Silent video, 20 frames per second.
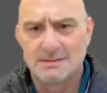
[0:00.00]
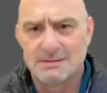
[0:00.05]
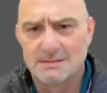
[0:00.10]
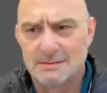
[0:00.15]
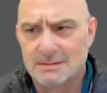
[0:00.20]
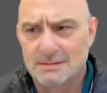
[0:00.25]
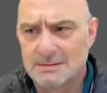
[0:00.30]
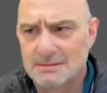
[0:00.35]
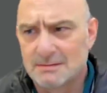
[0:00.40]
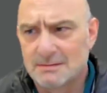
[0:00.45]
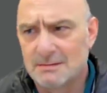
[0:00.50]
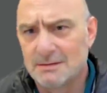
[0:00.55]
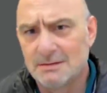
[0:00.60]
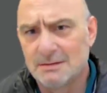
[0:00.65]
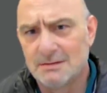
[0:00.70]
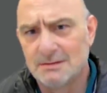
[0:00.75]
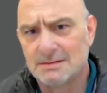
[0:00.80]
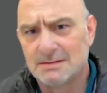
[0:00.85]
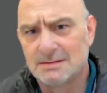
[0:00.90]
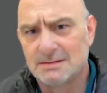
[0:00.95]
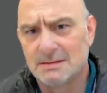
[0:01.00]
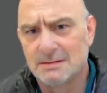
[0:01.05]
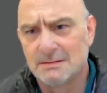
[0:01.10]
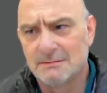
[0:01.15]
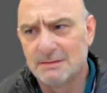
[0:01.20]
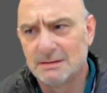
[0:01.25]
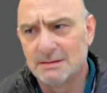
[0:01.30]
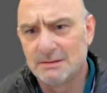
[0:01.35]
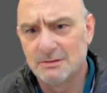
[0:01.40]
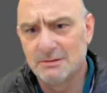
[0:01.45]
it's right to say
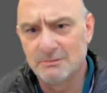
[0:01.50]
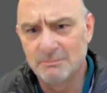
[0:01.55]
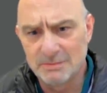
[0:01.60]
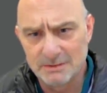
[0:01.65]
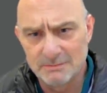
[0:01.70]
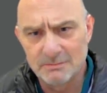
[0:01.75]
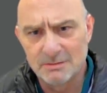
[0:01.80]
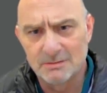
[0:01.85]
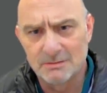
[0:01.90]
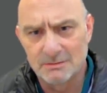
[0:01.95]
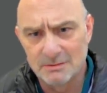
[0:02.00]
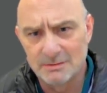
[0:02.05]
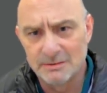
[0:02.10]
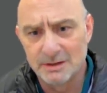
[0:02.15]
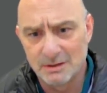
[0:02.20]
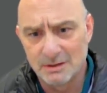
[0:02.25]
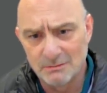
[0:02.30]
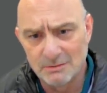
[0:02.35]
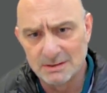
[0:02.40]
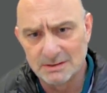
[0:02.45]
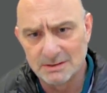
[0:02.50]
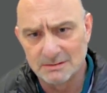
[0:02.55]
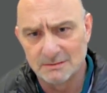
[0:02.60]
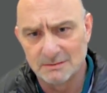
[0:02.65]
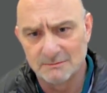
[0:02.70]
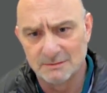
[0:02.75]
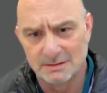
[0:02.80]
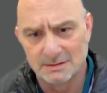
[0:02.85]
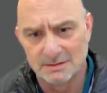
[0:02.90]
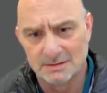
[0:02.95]
that you people all know each
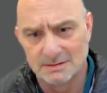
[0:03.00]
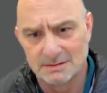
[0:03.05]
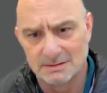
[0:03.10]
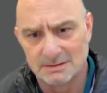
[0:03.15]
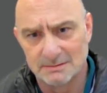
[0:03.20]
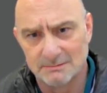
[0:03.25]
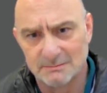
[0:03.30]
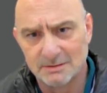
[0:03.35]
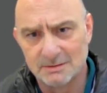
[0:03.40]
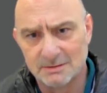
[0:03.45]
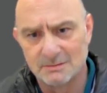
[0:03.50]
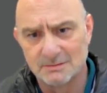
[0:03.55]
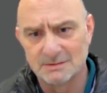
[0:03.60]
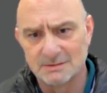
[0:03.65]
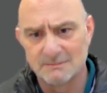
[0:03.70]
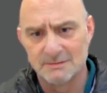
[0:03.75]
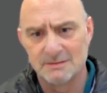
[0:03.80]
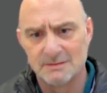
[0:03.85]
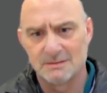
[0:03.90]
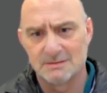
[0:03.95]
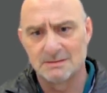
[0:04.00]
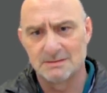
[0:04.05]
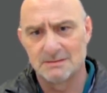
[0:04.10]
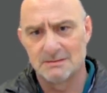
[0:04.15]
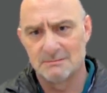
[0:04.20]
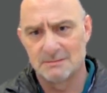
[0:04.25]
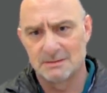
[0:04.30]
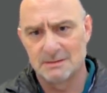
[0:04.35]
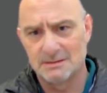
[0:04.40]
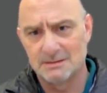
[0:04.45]
other, actually, because there are
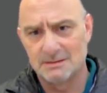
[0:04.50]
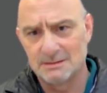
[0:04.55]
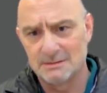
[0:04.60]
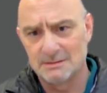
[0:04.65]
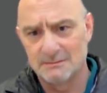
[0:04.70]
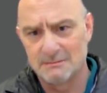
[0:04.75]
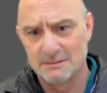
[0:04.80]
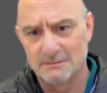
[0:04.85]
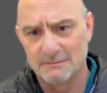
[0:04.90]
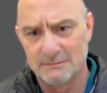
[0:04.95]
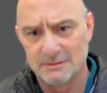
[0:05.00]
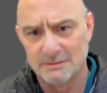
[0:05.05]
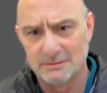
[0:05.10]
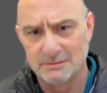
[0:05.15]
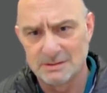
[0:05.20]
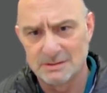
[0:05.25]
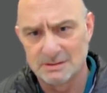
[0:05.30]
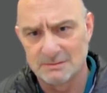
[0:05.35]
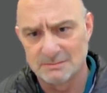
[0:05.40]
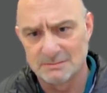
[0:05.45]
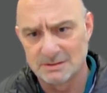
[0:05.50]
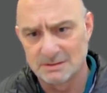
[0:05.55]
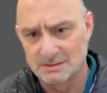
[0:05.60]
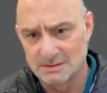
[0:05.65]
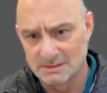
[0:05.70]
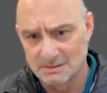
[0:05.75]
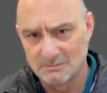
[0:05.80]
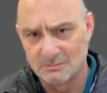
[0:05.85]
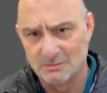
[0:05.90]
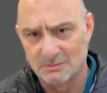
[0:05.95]
so relatively few ships.
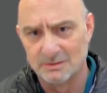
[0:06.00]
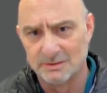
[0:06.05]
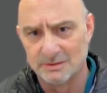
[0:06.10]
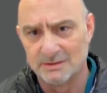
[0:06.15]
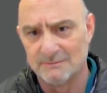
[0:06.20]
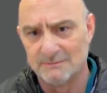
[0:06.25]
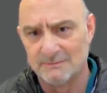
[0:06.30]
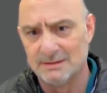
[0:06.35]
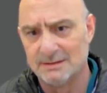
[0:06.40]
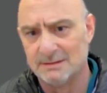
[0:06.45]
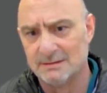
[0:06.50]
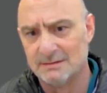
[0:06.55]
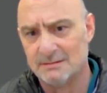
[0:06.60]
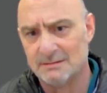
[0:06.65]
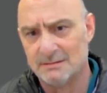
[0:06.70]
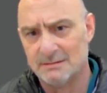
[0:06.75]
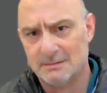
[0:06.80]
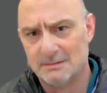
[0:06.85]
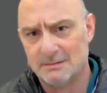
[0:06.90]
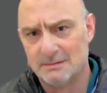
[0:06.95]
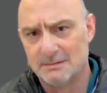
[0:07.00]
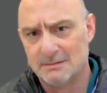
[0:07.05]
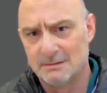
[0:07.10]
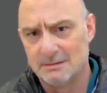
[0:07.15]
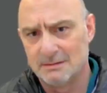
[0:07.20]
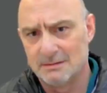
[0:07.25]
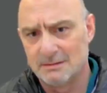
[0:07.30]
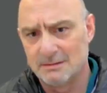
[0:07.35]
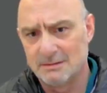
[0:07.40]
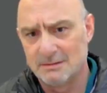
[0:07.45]
It's a small Navy.
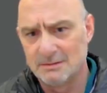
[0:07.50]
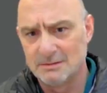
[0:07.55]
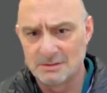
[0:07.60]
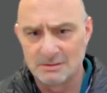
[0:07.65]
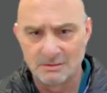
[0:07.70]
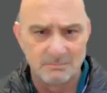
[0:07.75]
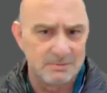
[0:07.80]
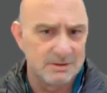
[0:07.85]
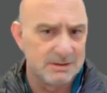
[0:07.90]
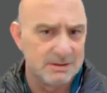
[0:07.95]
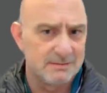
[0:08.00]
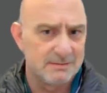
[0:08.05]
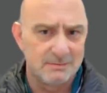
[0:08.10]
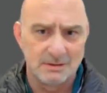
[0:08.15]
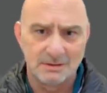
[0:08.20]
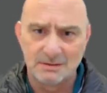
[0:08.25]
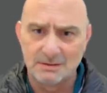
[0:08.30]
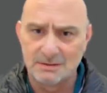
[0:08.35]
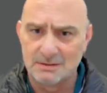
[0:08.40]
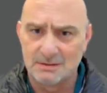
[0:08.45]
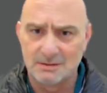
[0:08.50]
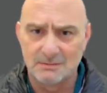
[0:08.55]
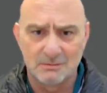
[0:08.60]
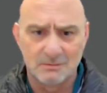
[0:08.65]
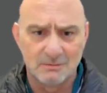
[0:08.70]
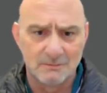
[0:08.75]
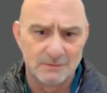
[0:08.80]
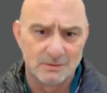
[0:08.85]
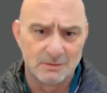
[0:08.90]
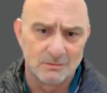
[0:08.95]
You should be able to know
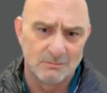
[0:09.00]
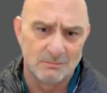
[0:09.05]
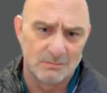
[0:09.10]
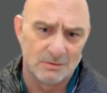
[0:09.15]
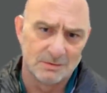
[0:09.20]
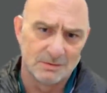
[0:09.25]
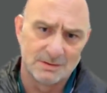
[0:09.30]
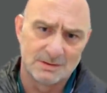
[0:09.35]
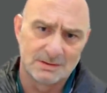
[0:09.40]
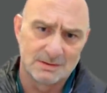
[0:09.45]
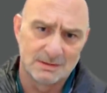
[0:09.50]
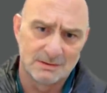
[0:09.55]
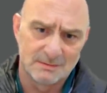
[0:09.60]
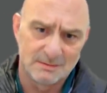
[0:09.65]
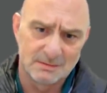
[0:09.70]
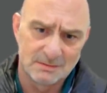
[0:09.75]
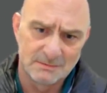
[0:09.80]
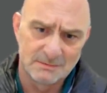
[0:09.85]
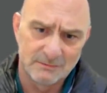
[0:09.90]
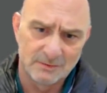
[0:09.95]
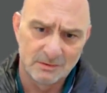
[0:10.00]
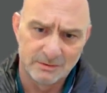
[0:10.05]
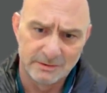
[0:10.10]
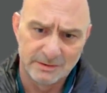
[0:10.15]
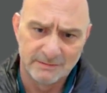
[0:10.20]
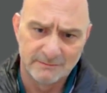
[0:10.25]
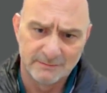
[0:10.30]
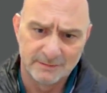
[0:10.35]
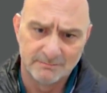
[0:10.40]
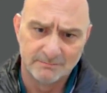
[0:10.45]
all the commanders and those
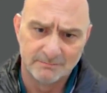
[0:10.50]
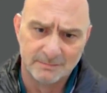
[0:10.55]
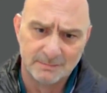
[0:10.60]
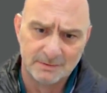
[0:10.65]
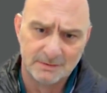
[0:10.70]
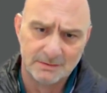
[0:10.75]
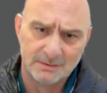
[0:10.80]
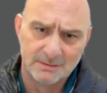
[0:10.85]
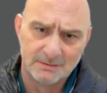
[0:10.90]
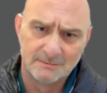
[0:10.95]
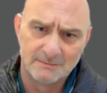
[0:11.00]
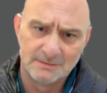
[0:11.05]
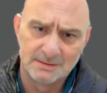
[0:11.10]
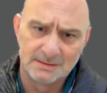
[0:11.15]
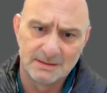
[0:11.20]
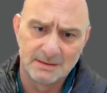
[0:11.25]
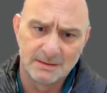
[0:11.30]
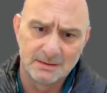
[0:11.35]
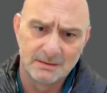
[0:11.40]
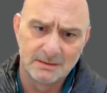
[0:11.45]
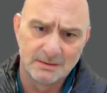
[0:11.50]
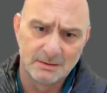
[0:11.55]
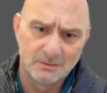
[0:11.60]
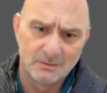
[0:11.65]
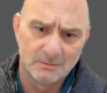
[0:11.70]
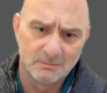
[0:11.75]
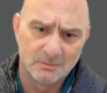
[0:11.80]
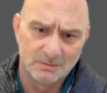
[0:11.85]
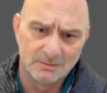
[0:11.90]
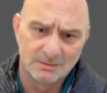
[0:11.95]
following them, the second in
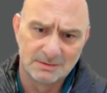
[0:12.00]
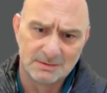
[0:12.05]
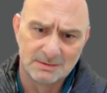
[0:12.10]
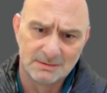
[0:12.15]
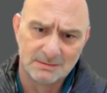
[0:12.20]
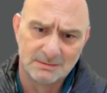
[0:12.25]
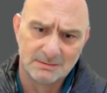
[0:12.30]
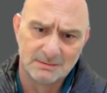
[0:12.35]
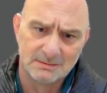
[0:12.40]
command.